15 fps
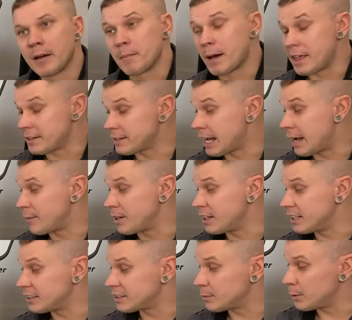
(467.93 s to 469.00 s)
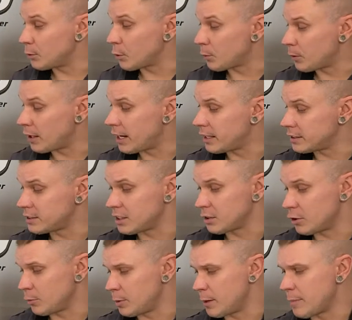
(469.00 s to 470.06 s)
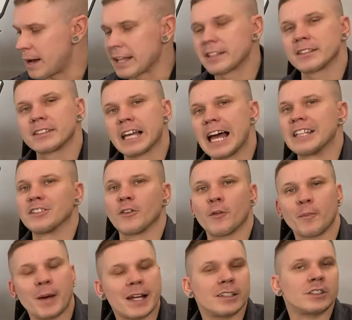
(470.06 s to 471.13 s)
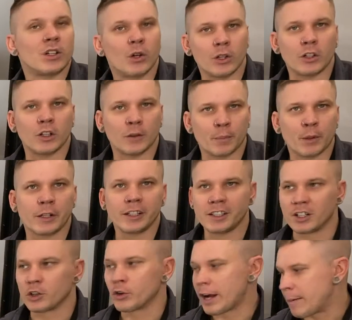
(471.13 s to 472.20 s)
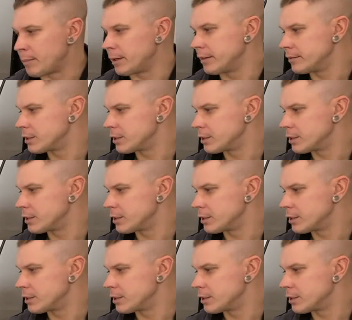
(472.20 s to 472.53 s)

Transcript: By the time it needs to be replaced, it'll be about the size of a pencil and look pretty decrepit.